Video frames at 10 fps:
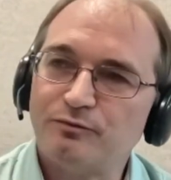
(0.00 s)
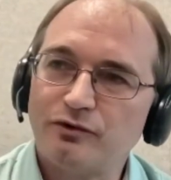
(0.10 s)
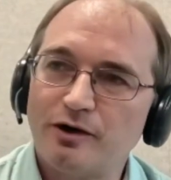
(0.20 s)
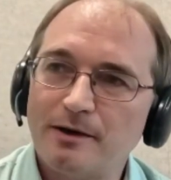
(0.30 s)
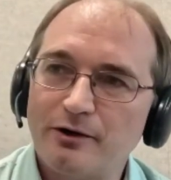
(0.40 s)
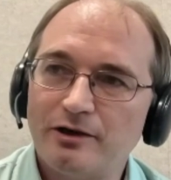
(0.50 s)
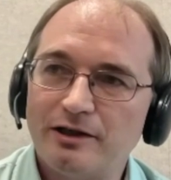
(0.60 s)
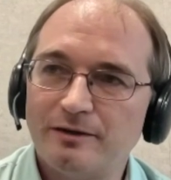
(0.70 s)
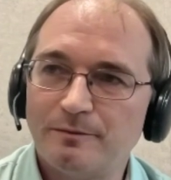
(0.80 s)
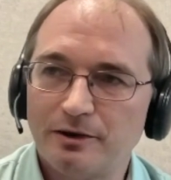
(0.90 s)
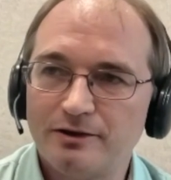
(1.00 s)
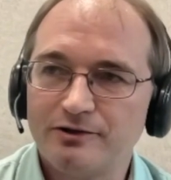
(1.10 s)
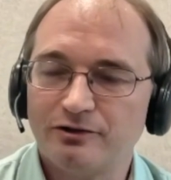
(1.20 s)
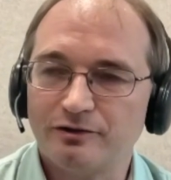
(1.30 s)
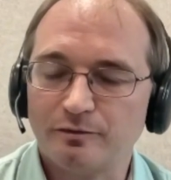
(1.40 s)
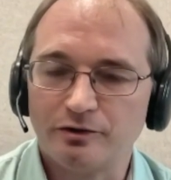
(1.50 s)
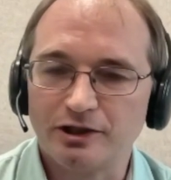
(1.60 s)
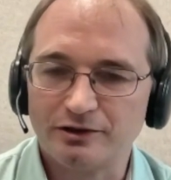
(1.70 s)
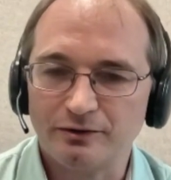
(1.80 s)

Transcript: primarily the person on the project